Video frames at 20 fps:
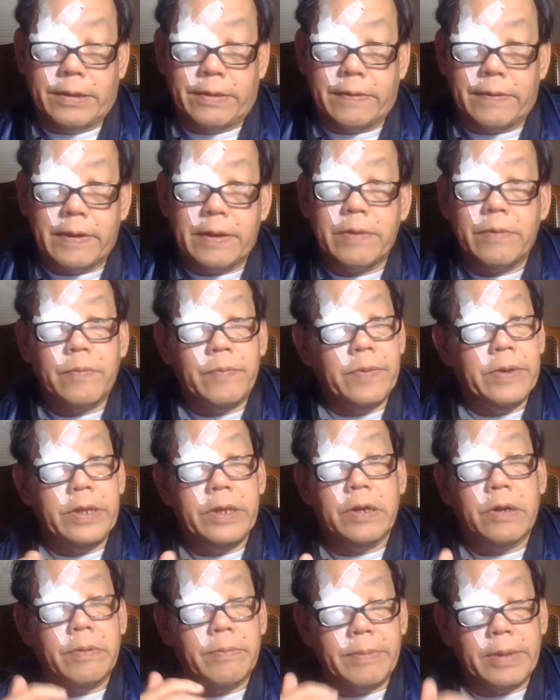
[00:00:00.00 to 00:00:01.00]
All right,
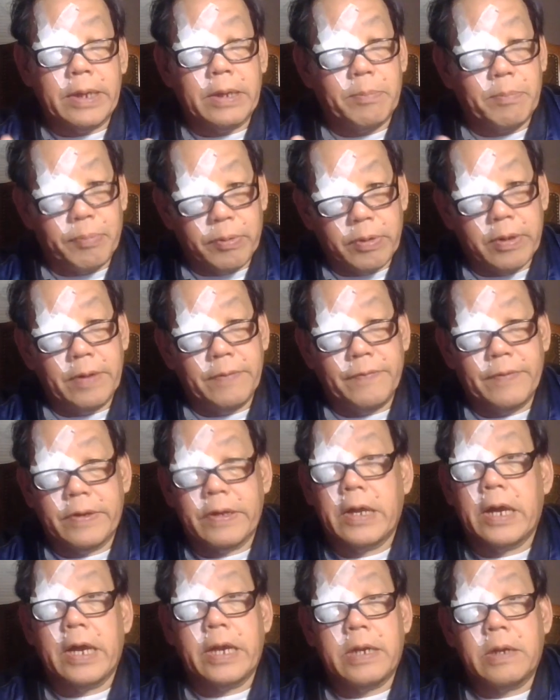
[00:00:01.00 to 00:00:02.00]
we don't make
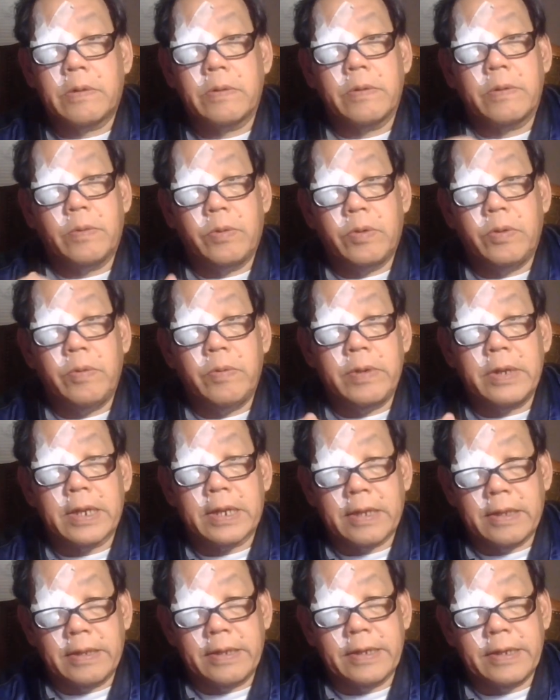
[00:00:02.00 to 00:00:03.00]
profit. I don't do
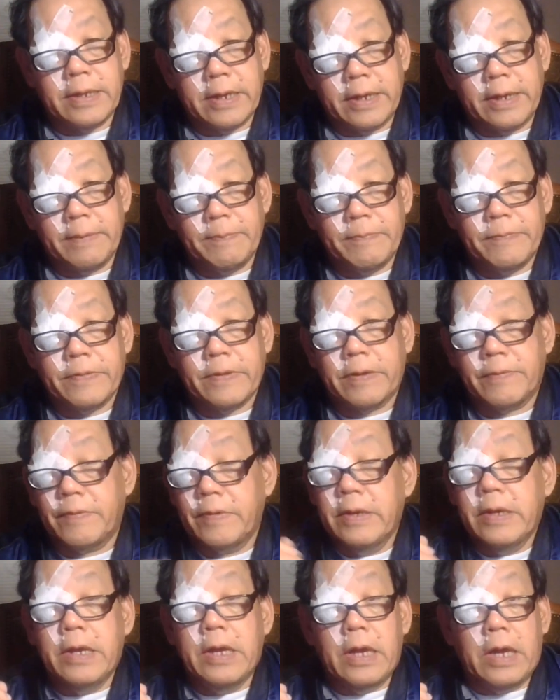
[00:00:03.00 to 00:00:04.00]
nickel and dime stuff.
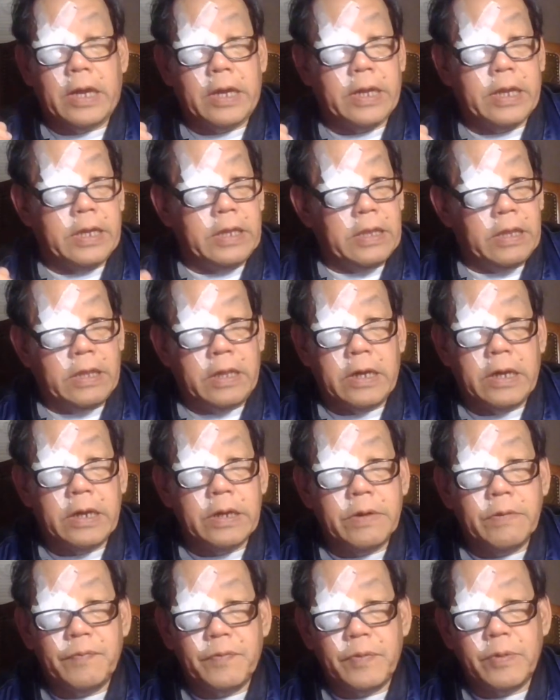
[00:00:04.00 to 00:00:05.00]
I get a
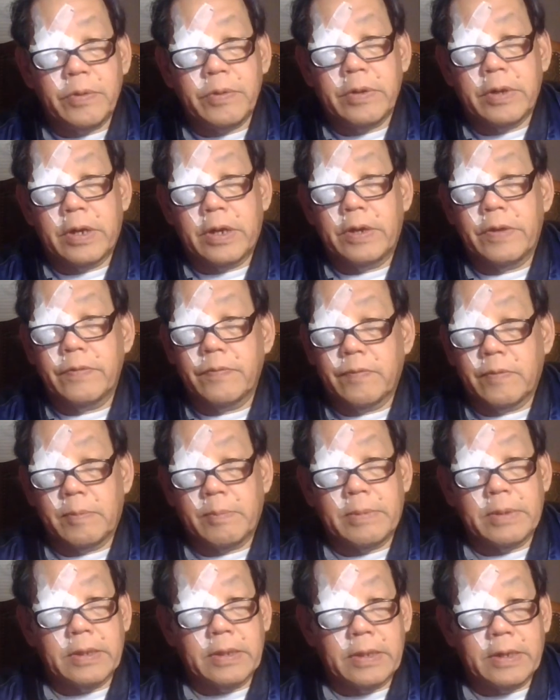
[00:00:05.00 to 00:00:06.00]
lot of phone calls
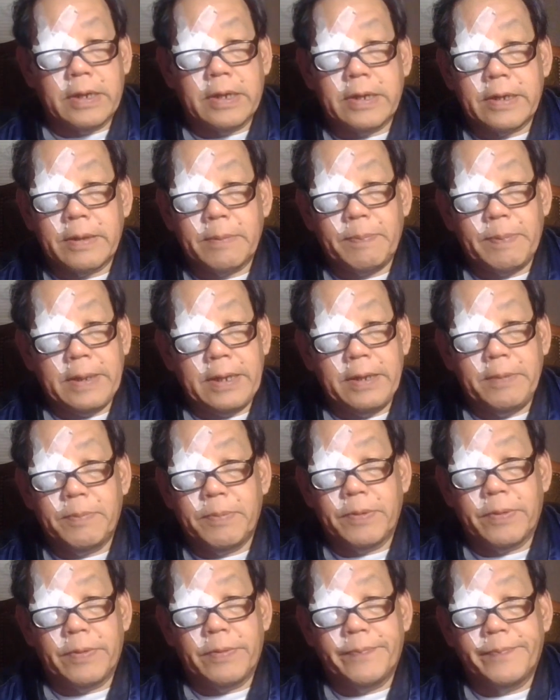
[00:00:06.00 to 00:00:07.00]
from a lot of
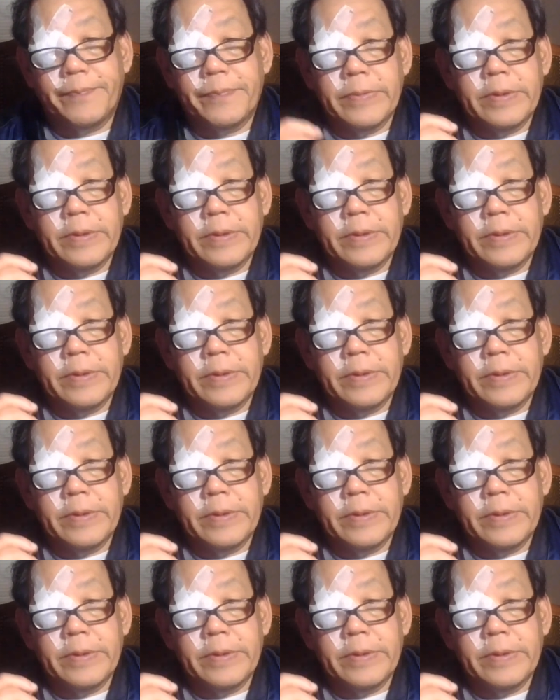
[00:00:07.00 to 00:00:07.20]
people